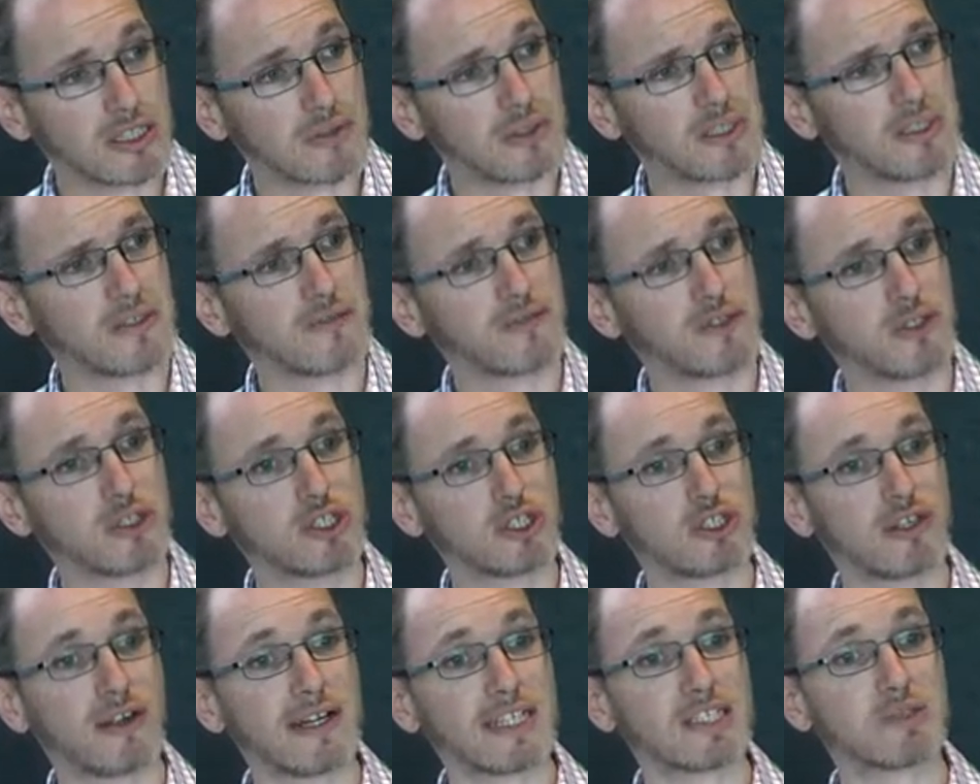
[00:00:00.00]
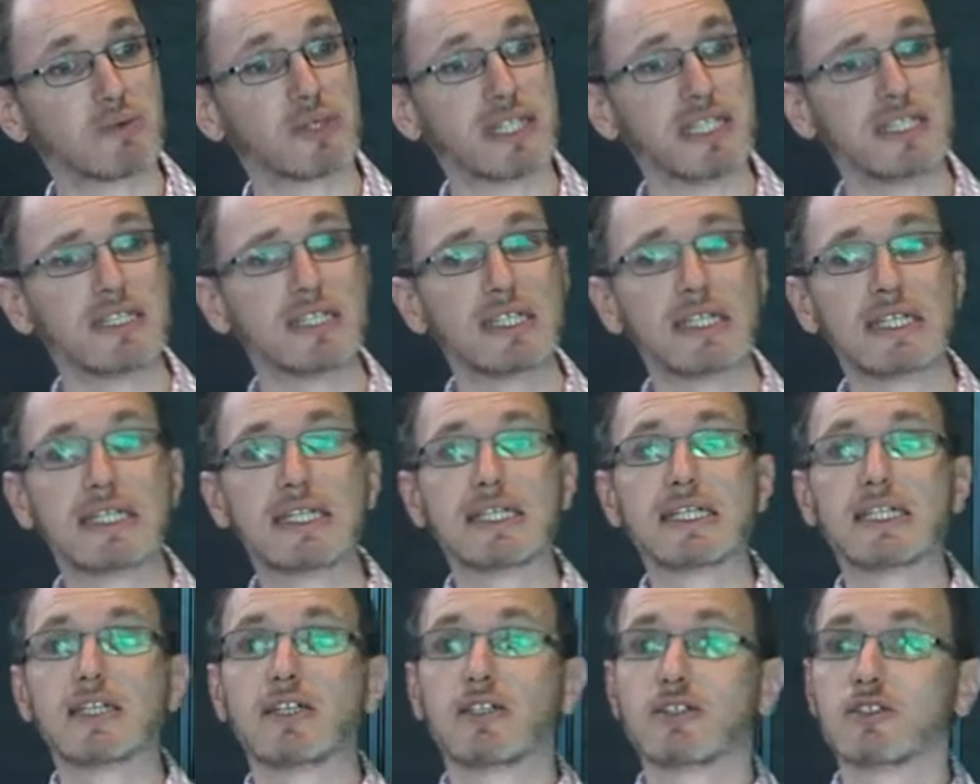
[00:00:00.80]
So in the future, as we
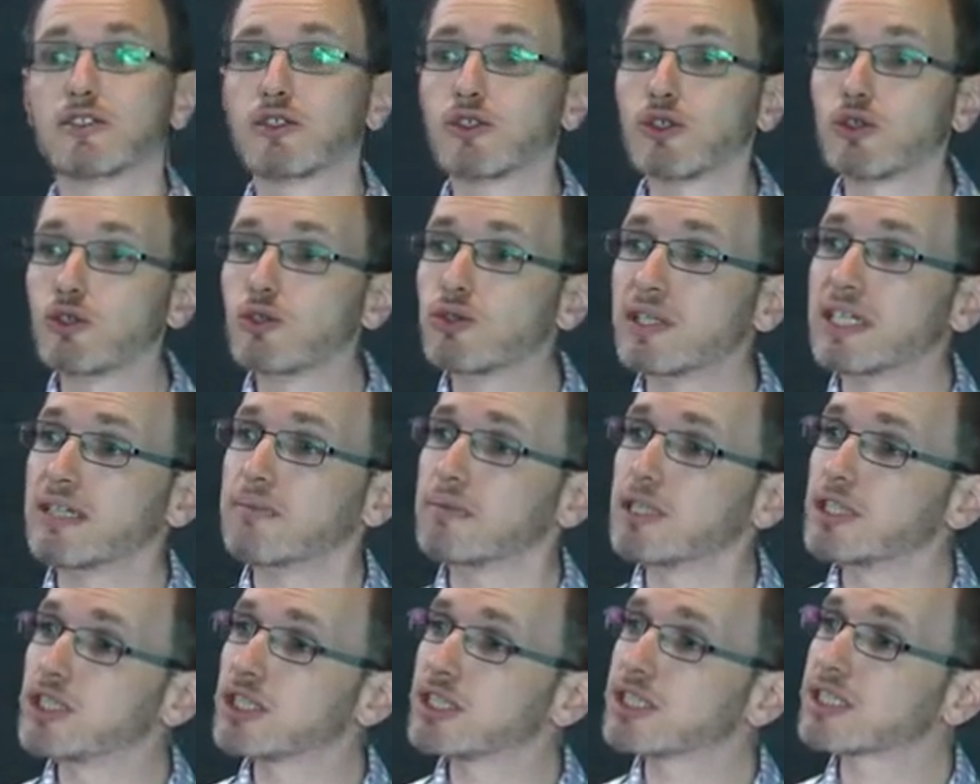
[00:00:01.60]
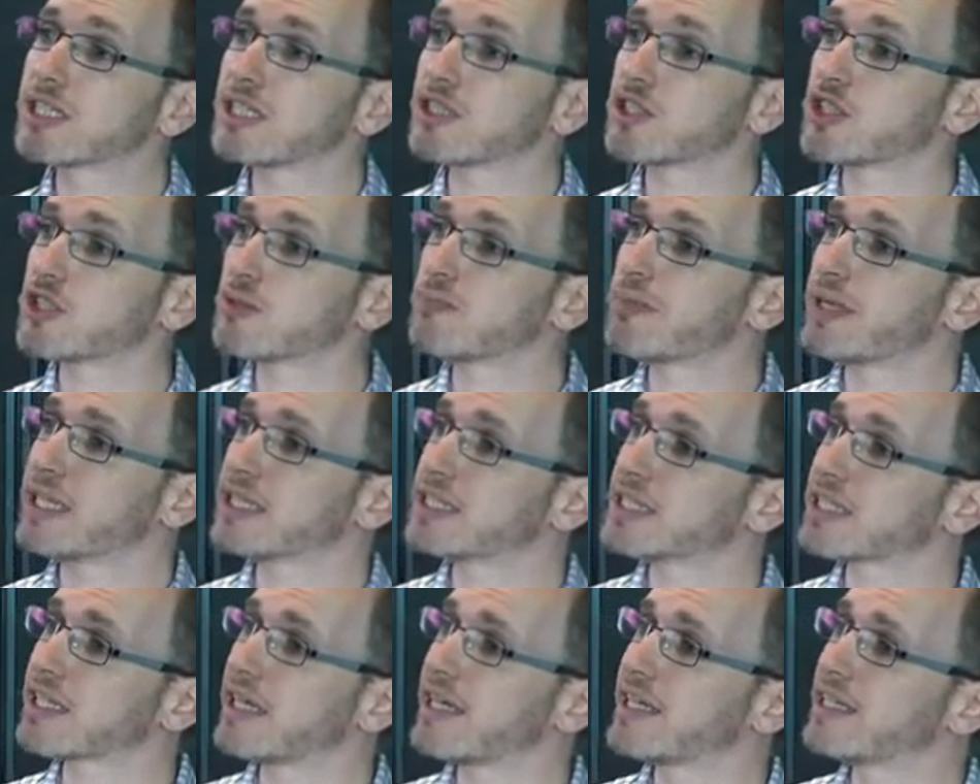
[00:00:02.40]
do imaging such as
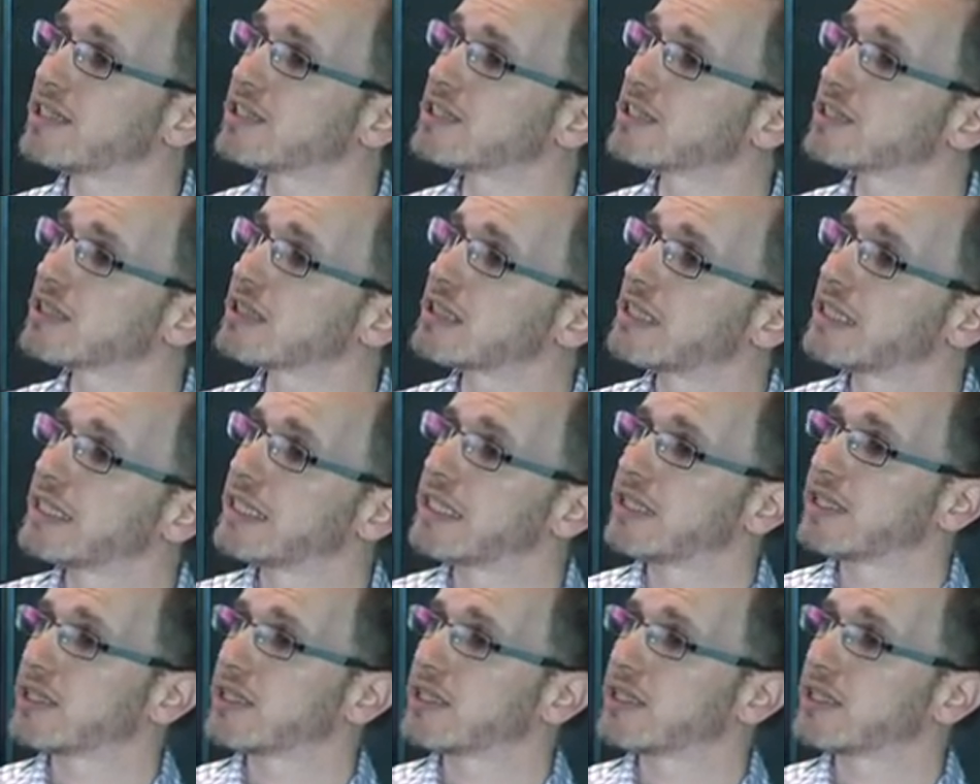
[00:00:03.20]
PET scans,